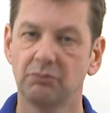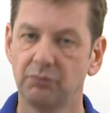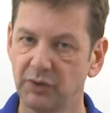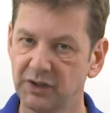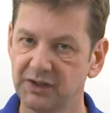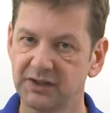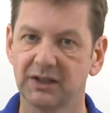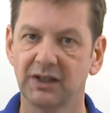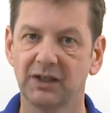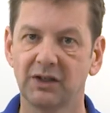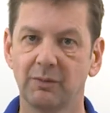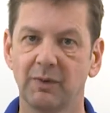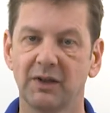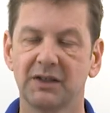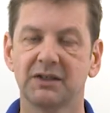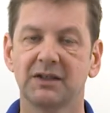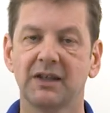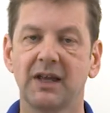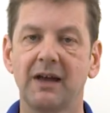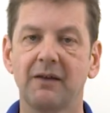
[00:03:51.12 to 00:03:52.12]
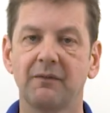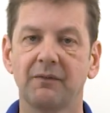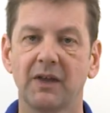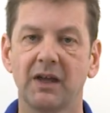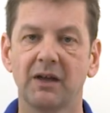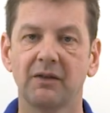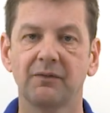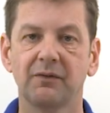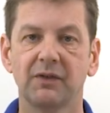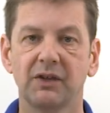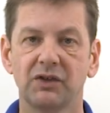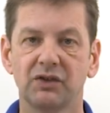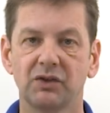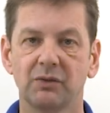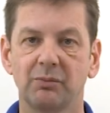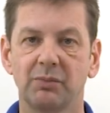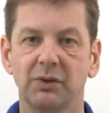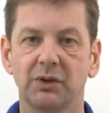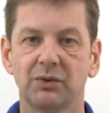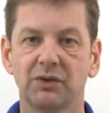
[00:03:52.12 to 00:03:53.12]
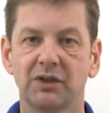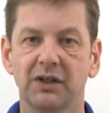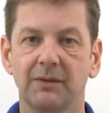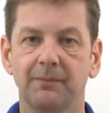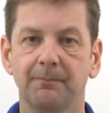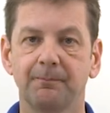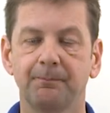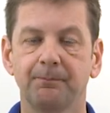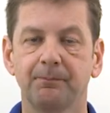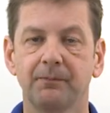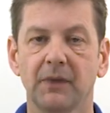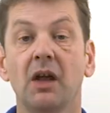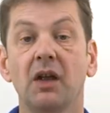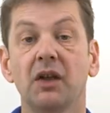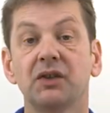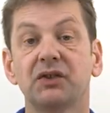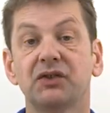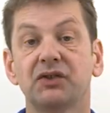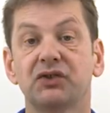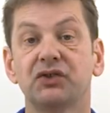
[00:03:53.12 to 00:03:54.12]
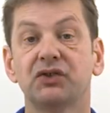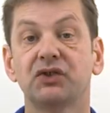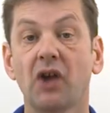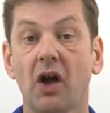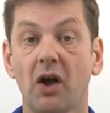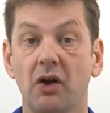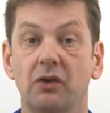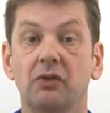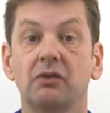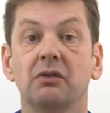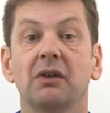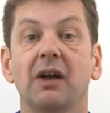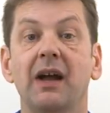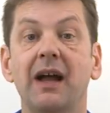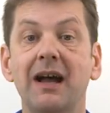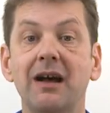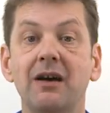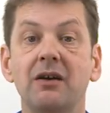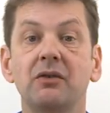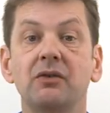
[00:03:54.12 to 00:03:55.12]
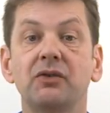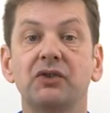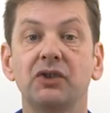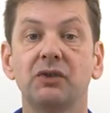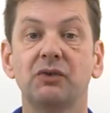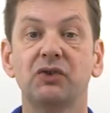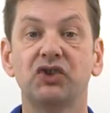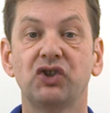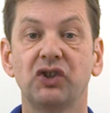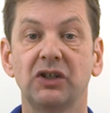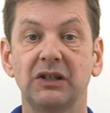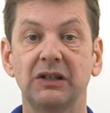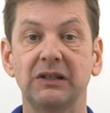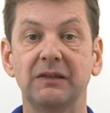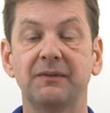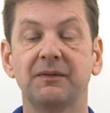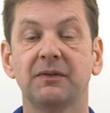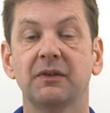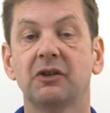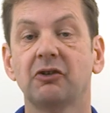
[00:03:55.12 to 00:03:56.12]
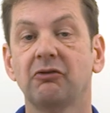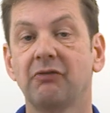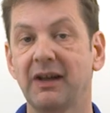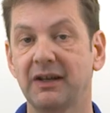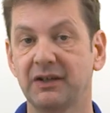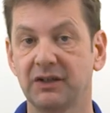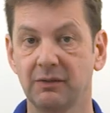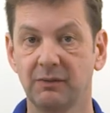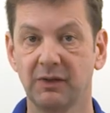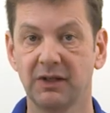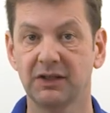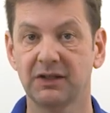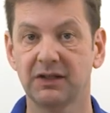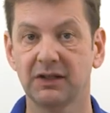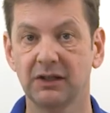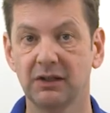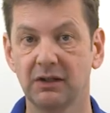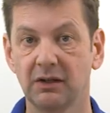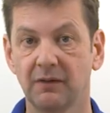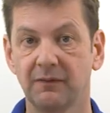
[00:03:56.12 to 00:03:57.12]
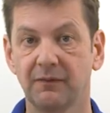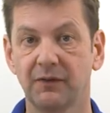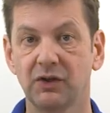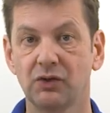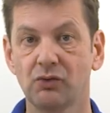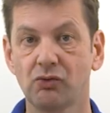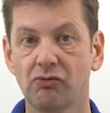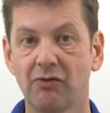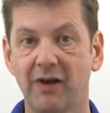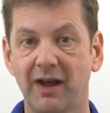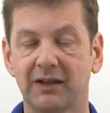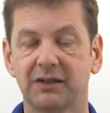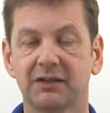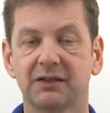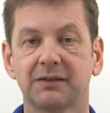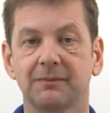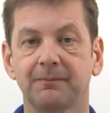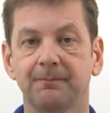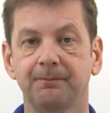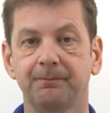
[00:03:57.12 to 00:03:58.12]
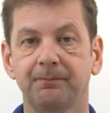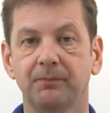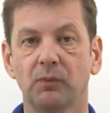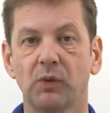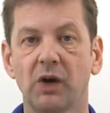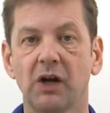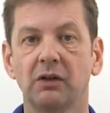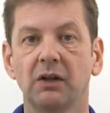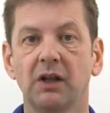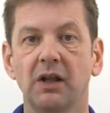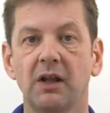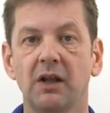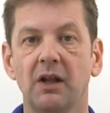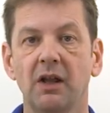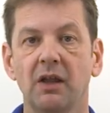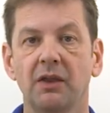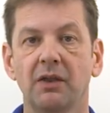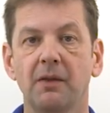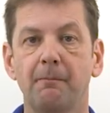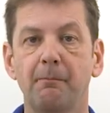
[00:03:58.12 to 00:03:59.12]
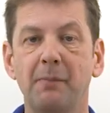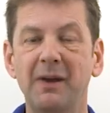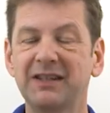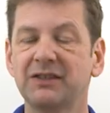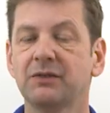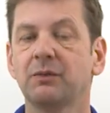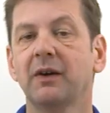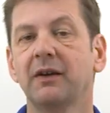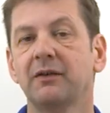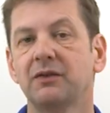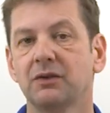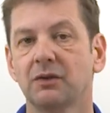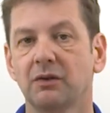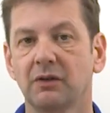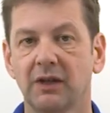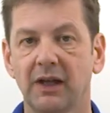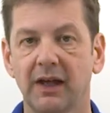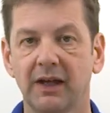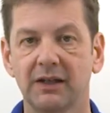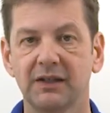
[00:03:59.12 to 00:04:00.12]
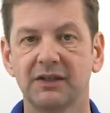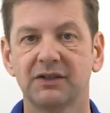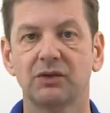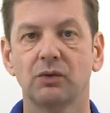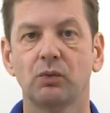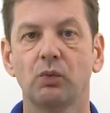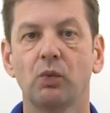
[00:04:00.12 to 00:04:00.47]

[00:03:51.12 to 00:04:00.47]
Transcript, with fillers: Brinsea incubators have that feature built in. So, how do you achieve correct humidity for your eggs? Well, the best way of doing that is to